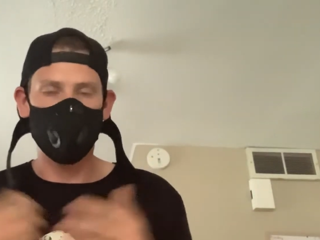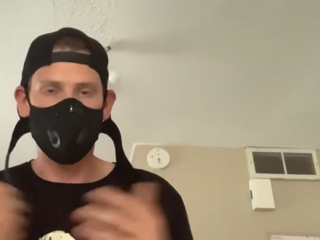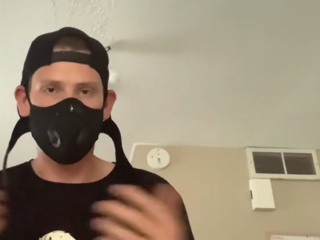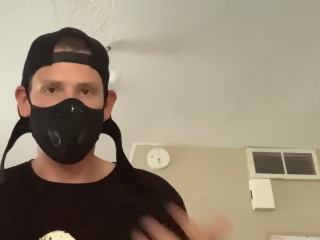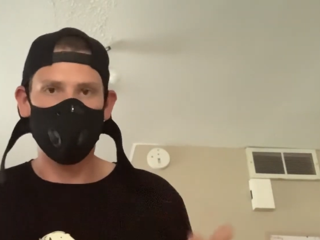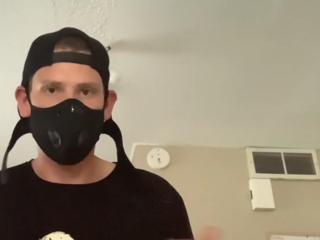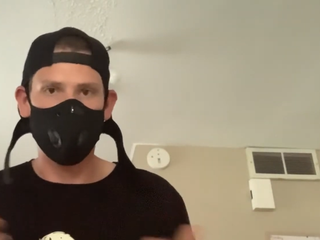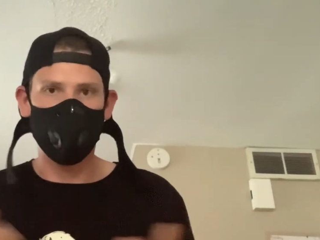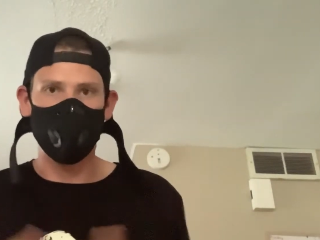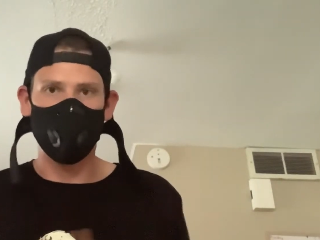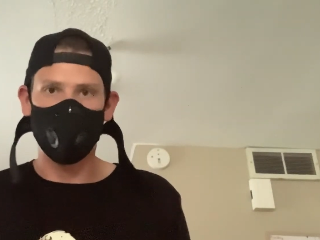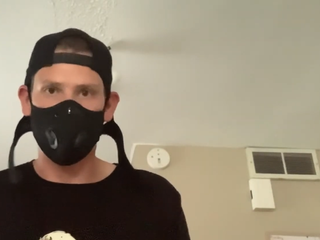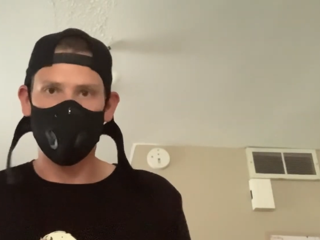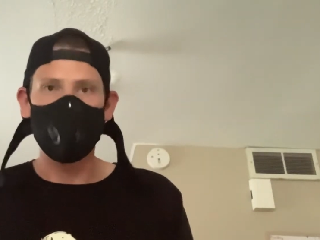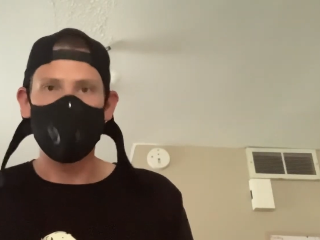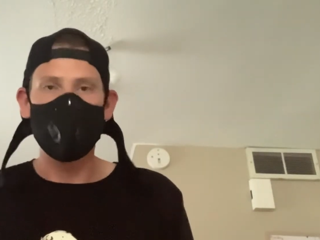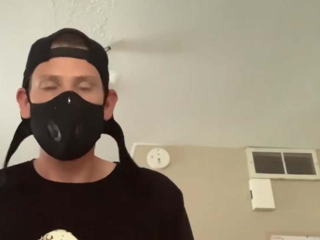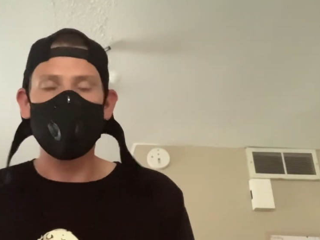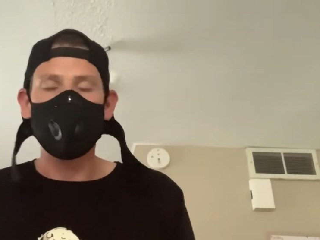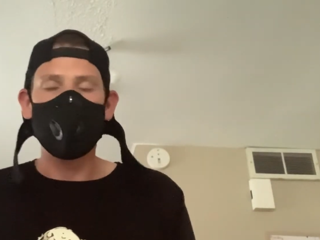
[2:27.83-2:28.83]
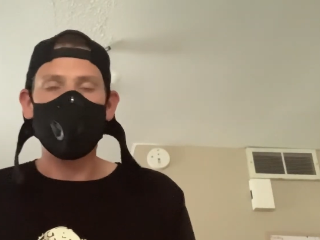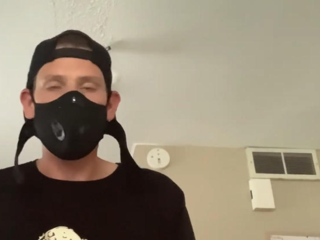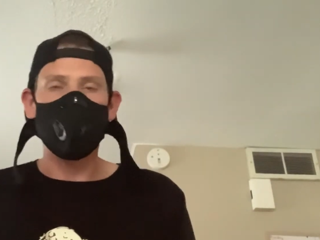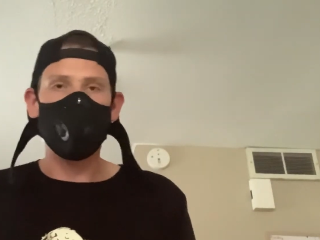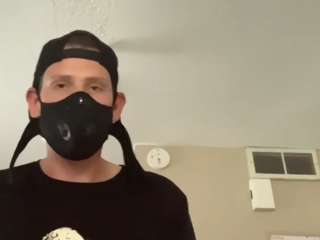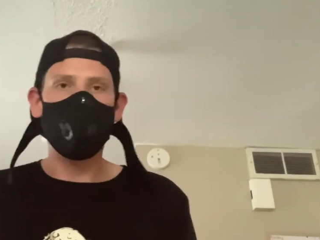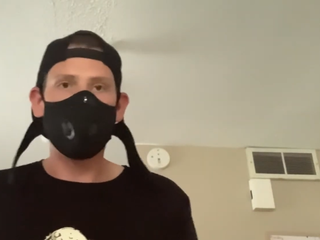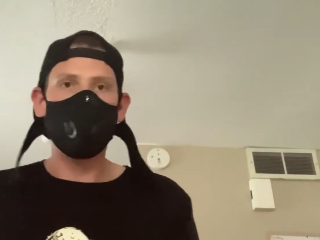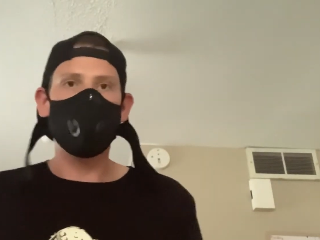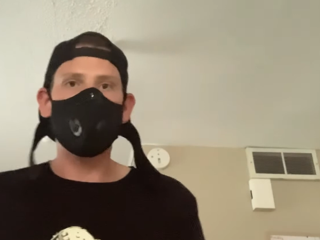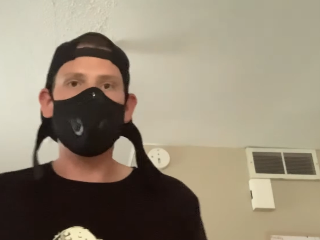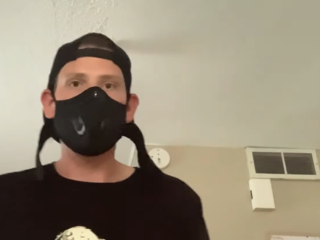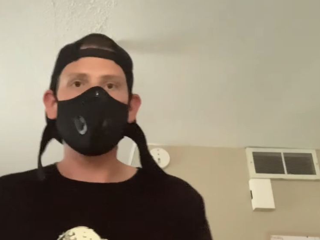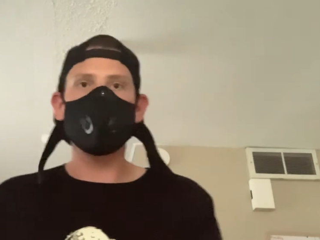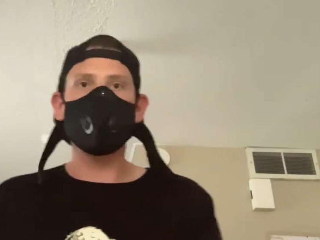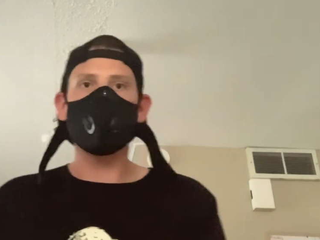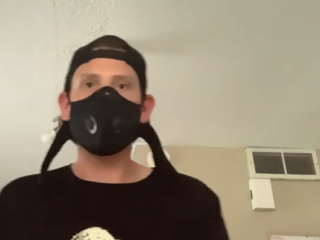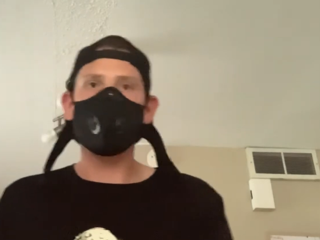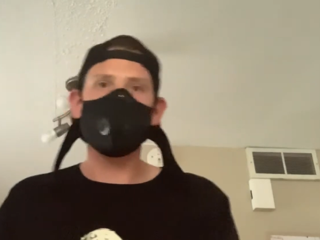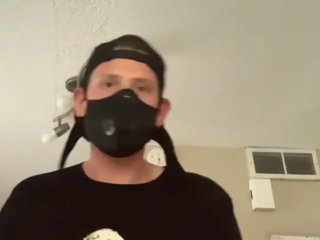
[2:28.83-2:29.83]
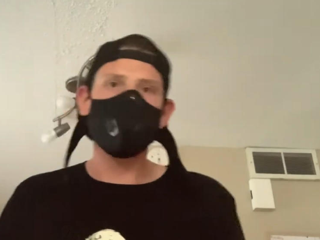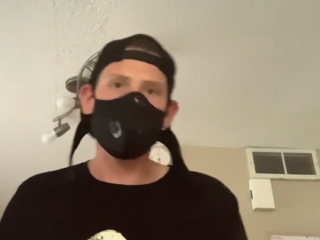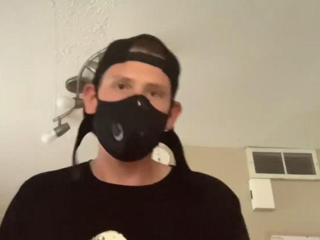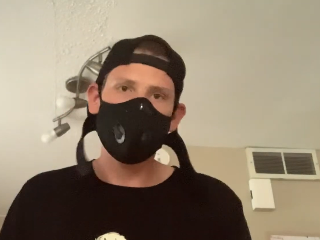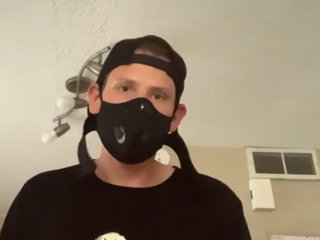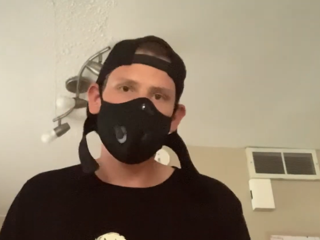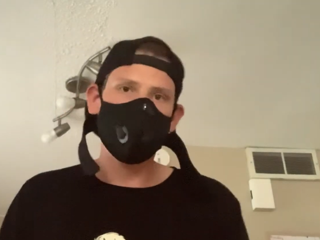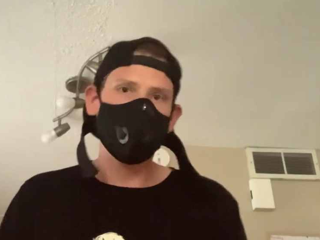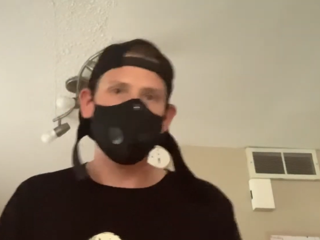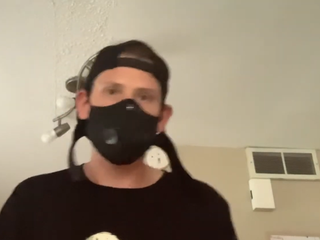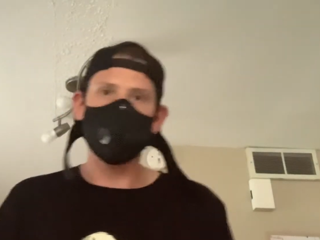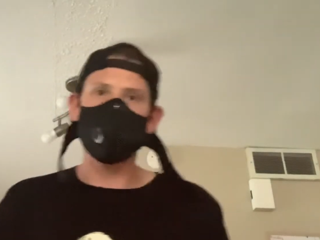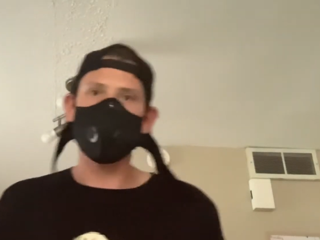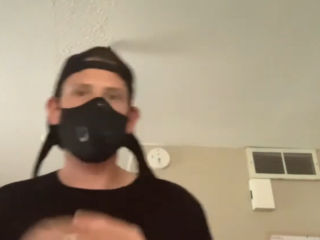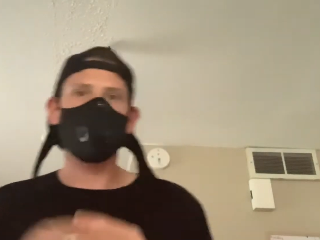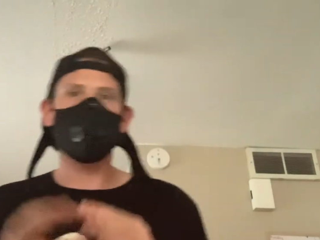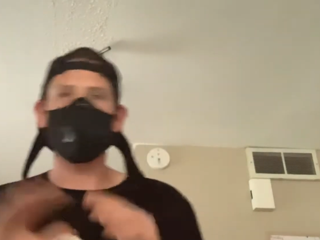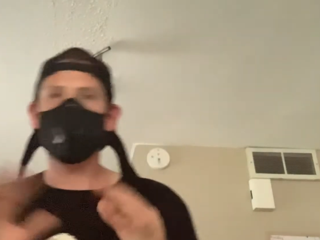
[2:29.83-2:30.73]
Thing, and it's just